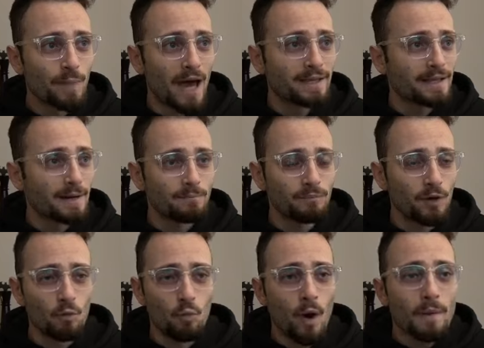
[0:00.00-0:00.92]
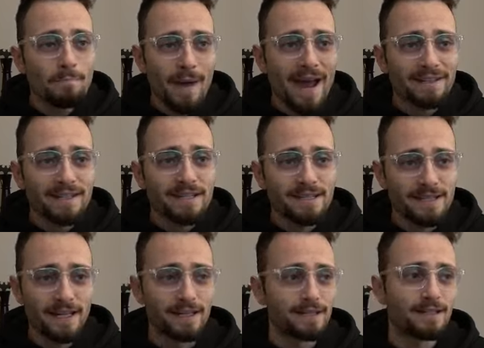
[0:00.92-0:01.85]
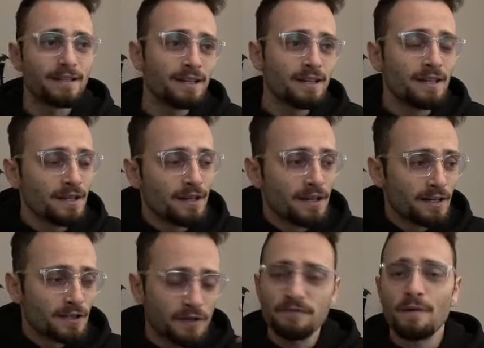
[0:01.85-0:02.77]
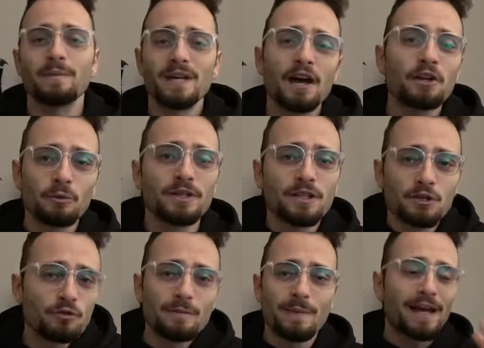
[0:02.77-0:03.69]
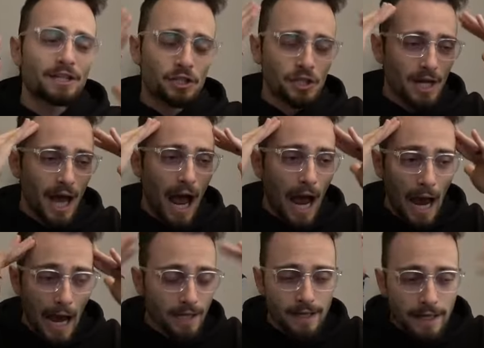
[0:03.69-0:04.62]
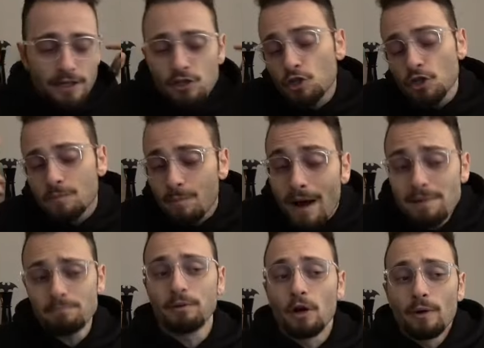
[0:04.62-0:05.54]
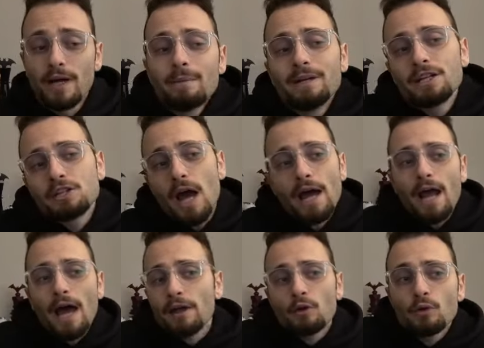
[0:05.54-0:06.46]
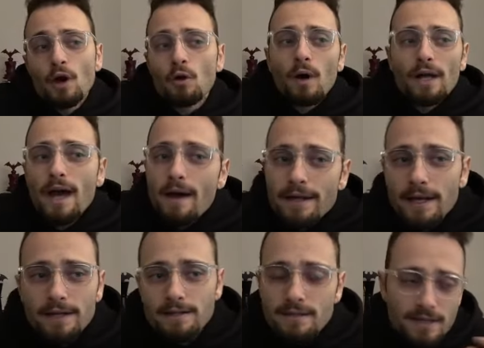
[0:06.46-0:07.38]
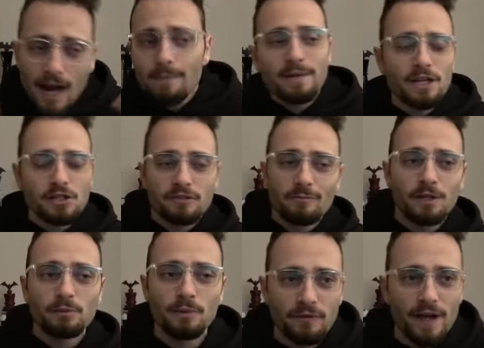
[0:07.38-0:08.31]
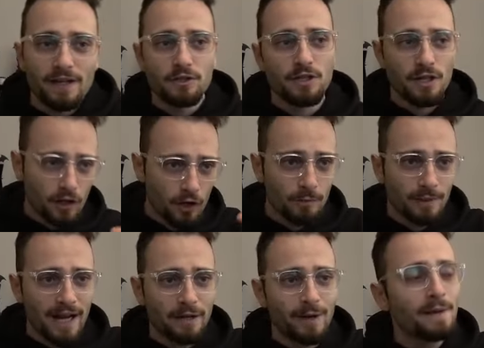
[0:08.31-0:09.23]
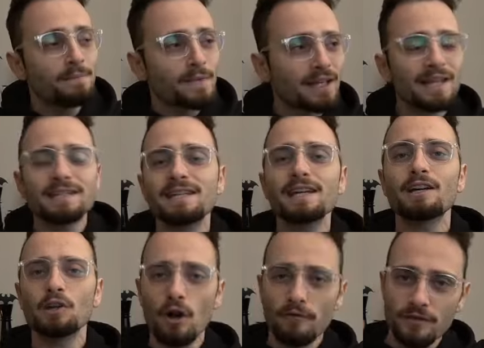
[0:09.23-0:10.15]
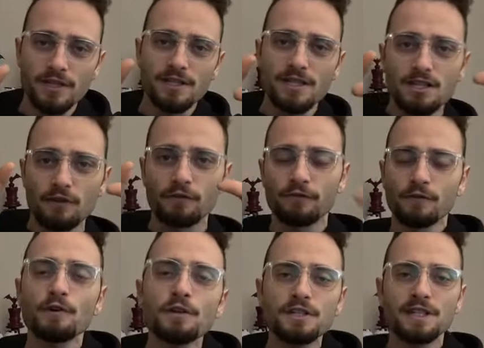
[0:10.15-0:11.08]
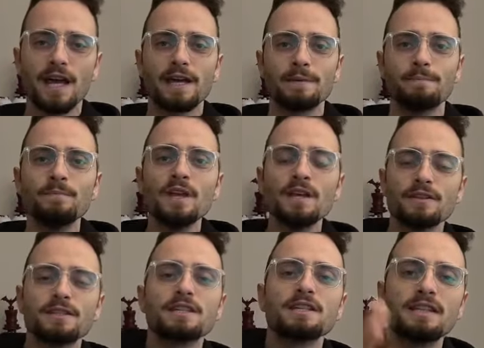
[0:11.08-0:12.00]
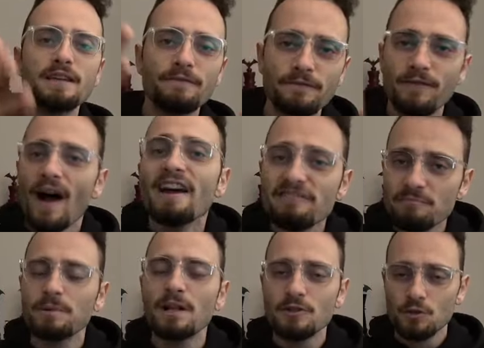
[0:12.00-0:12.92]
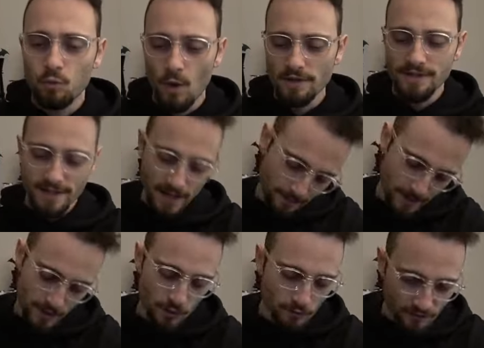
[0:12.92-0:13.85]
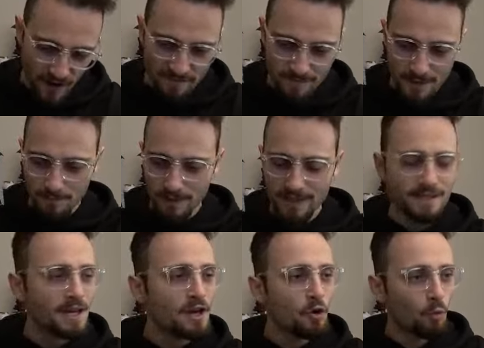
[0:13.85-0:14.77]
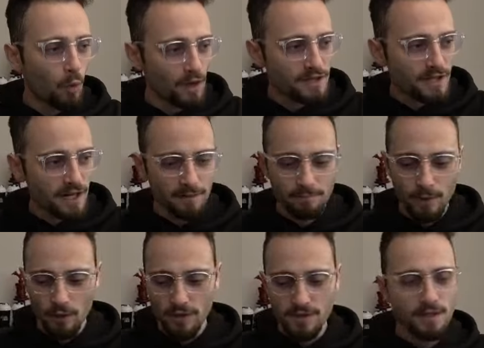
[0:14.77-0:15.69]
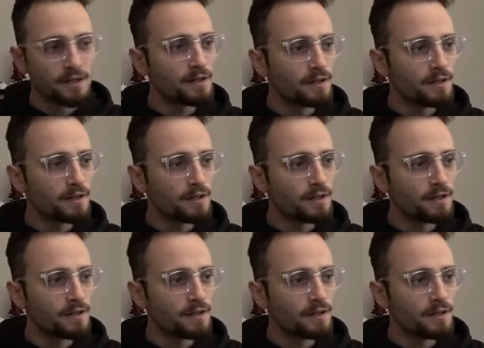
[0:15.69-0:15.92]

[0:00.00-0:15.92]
I, what Magnus did to Fabiano in this rematch, it's just mind-blowing. I mean, it, I, I don't know. I, I, it's a combination of multiple factors that occurred. But anyway, let's kick it off. This is the first game. This is the five plus one segment. So five-minute blitz, one second bonus.